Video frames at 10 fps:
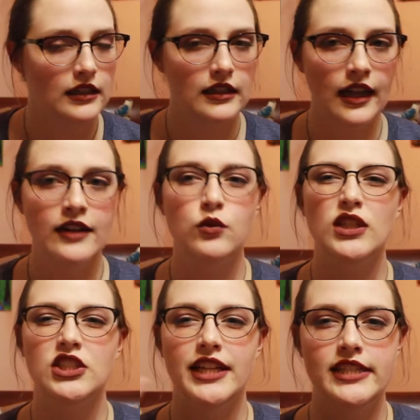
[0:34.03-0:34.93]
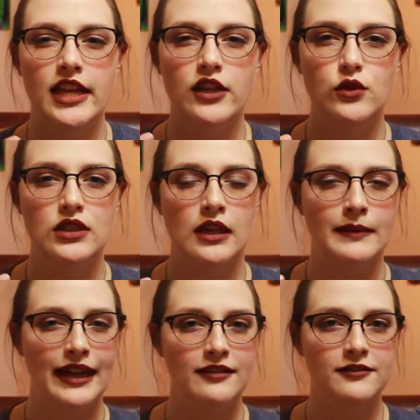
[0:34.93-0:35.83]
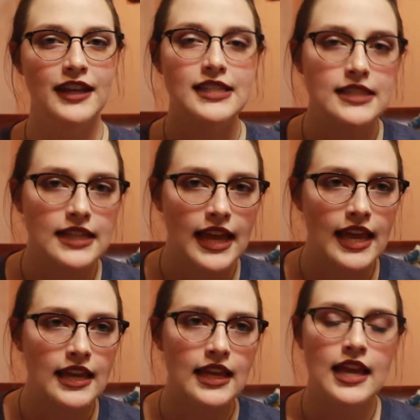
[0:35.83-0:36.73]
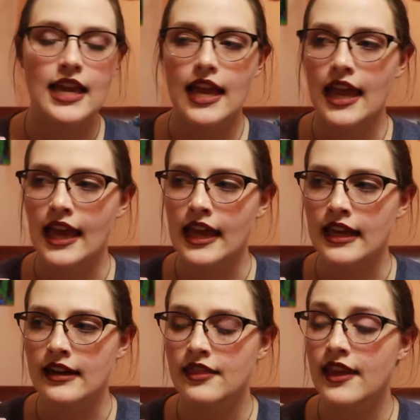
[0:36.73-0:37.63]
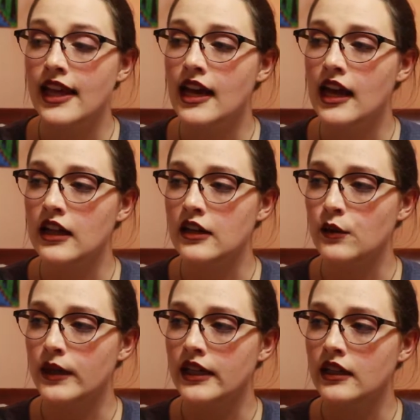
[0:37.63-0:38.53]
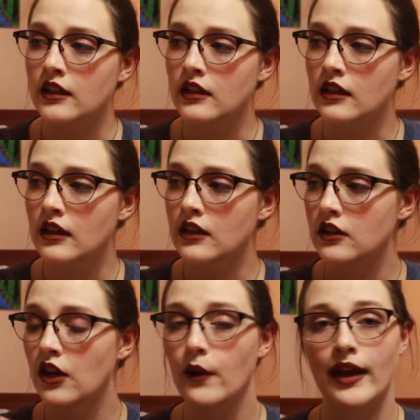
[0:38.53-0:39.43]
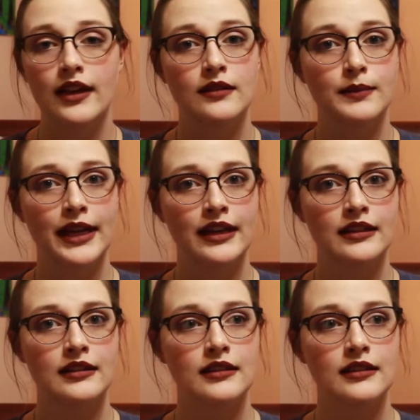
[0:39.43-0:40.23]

kind of what shades I used on my face today, and then I will go ahead and pick